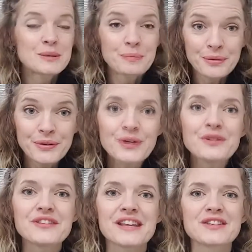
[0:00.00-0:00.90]
prove
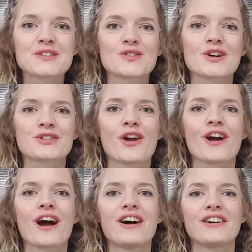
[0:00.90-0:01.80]
that the structure
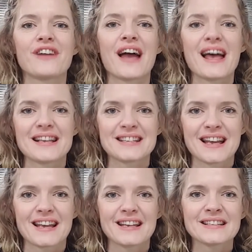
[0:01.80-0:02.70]
of
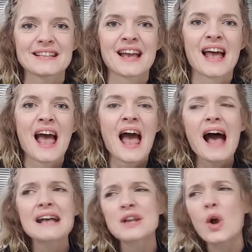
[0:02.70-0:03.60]
essays
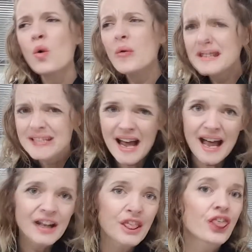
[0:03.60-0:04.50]
has always
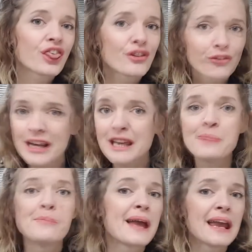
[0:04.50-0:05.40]
had three
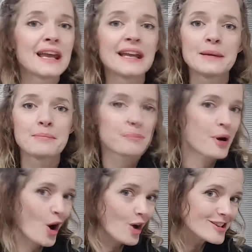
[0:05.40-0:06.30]
main
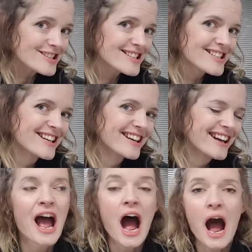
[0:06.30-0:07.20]
parts,
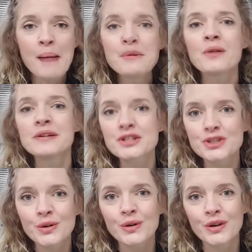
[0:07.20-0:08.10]
I'm going to show
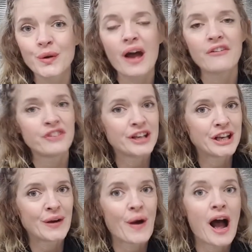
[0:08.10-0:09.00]
you a
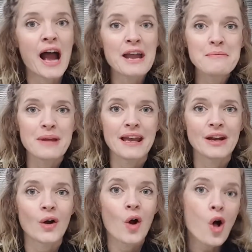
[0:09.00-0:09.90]
video I made
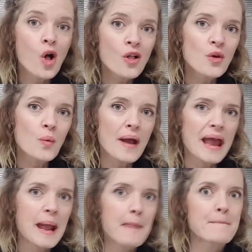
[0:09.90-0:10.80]
all the
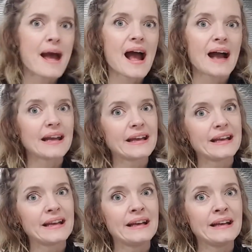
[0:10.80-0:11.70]
way back
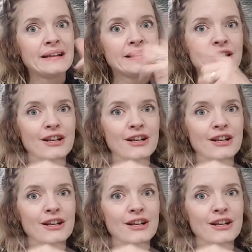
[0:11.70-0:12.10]
in